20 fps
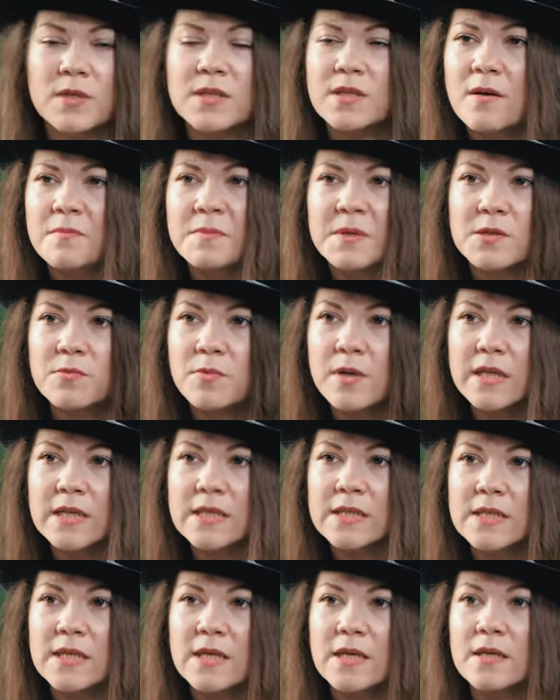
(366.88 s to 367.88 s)
Wasabi is
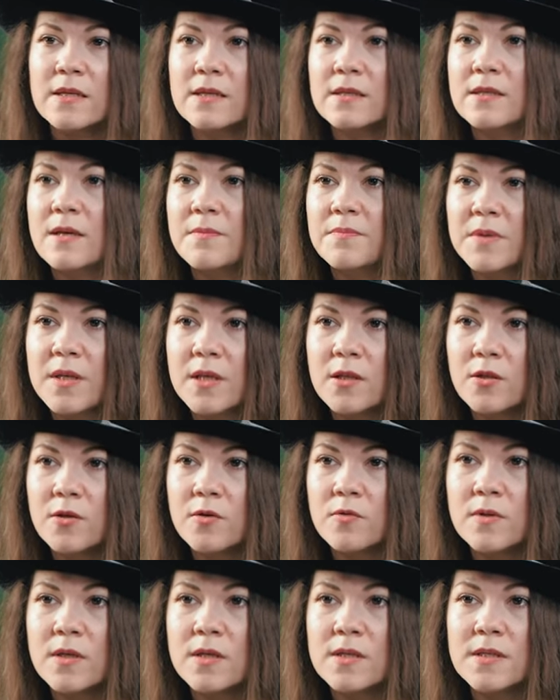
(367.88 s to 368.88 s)
releasing something
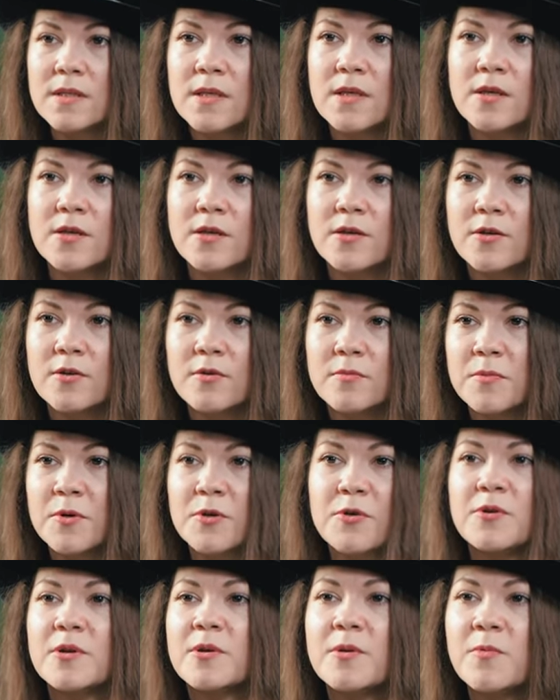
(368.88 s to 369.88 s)
new this year.
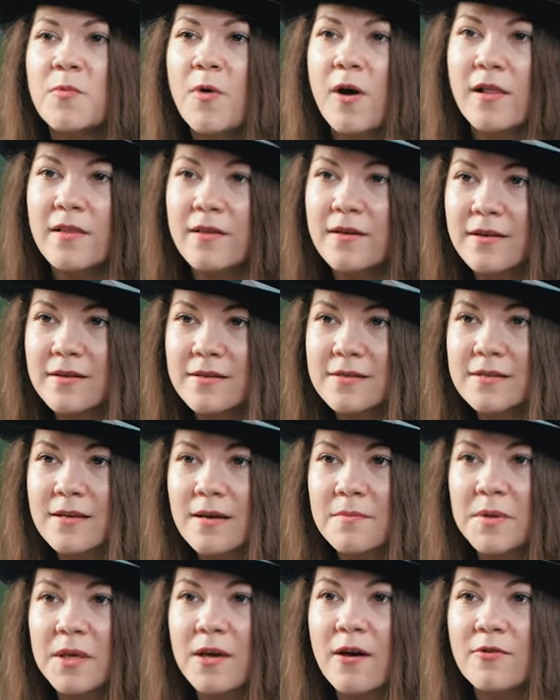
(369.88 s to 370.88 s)
Mercury Wallet is
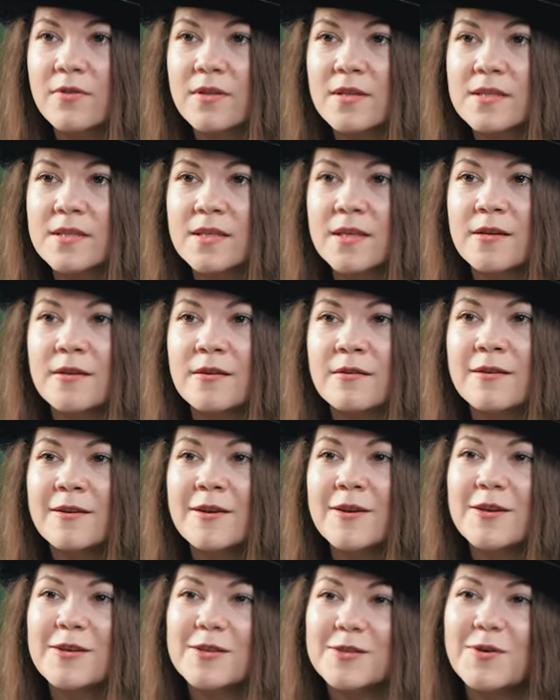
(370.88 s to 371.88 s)
coming out this year.
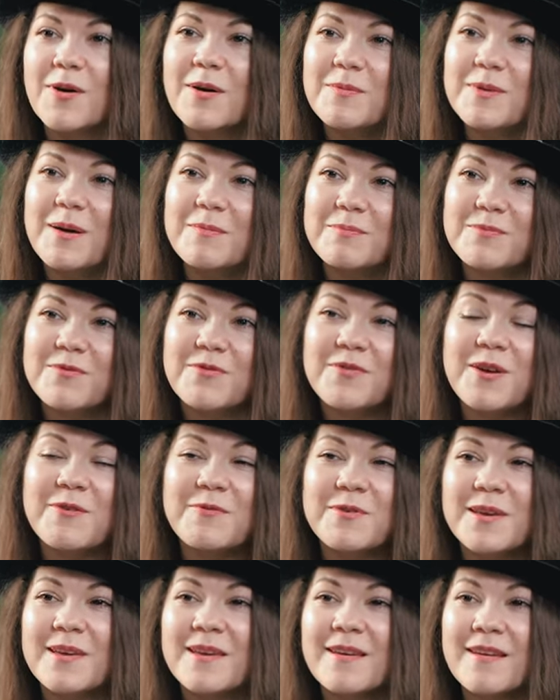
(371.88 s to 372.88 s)
So I'm, I'm
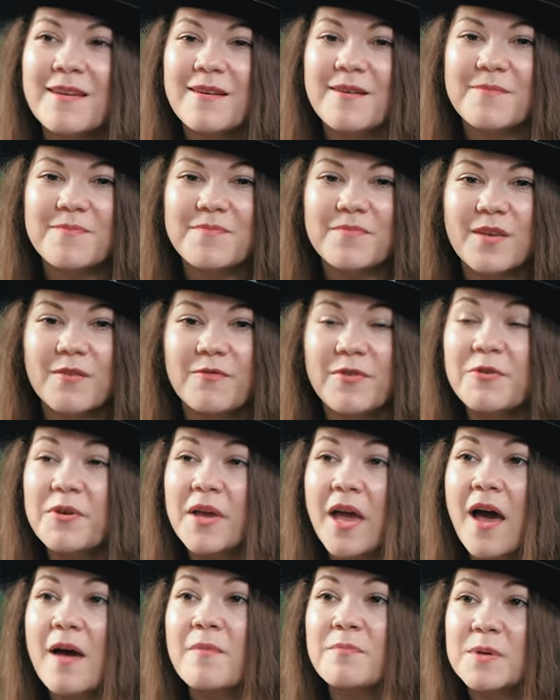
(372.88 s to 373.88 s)
very very
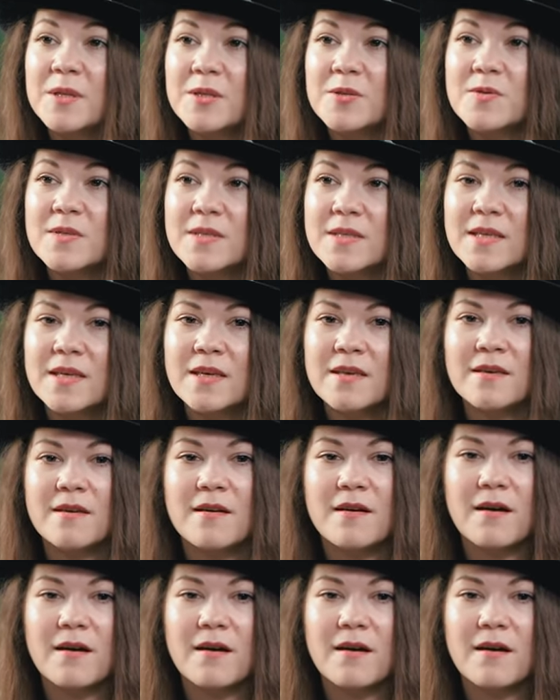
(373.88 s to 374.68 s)
happy to see